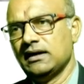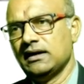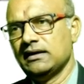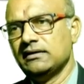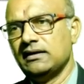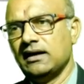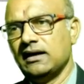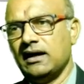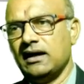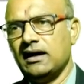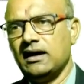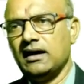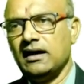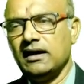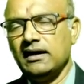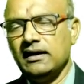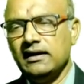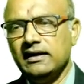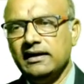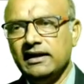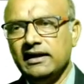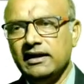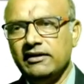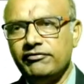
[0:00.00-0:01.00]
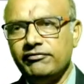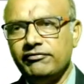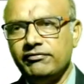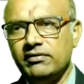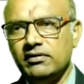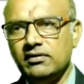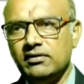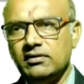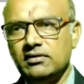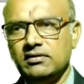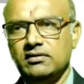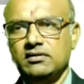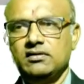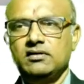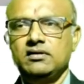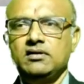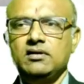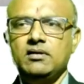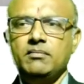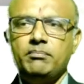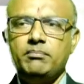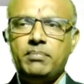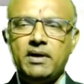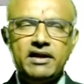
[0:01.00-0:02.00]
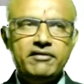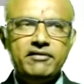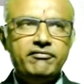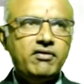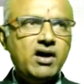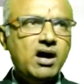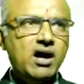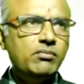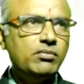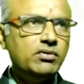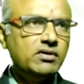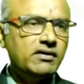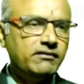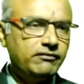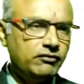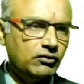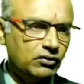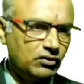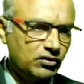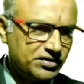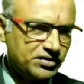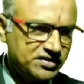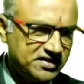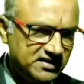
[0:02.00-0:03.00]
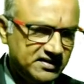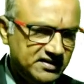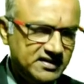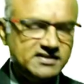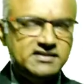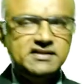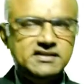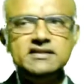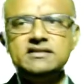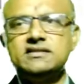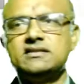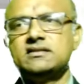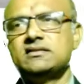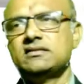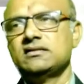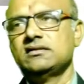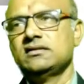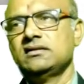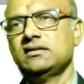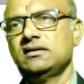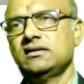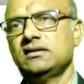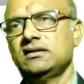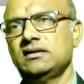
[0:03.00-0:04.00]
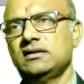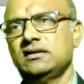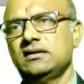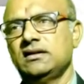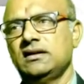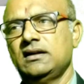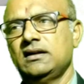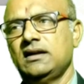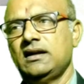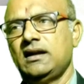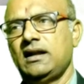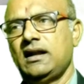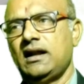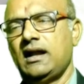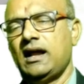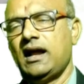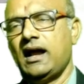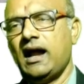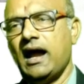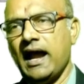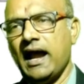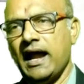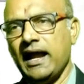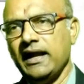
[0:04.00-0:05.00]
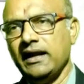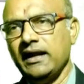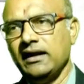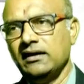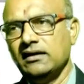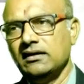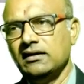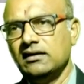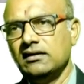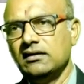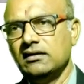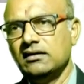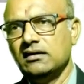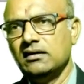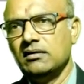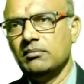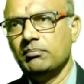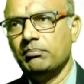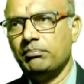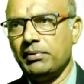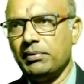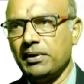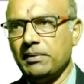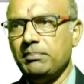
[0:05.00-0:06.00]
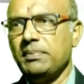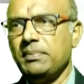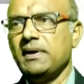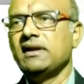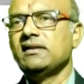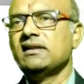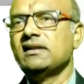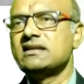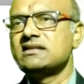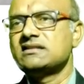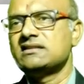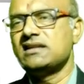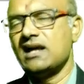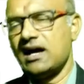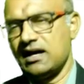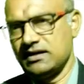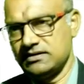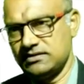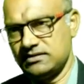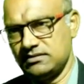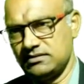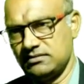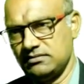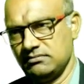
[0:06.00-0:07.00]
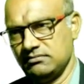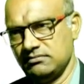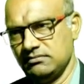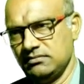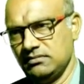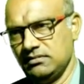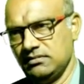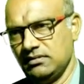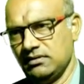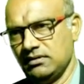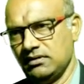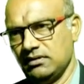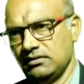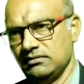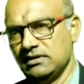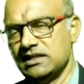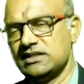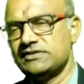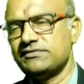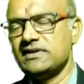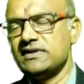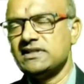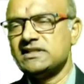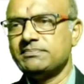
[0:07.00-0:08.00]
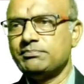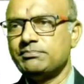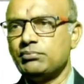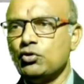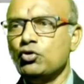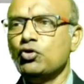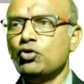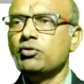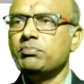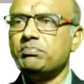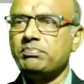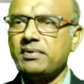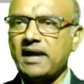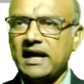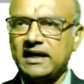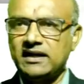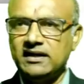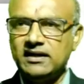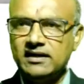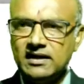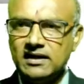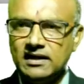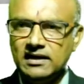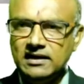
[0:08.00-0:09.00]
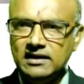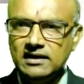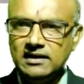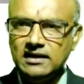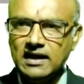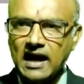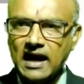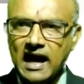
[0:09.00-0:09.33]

the leaf perform the photosynthesis and prepare the starch. This was proved practically,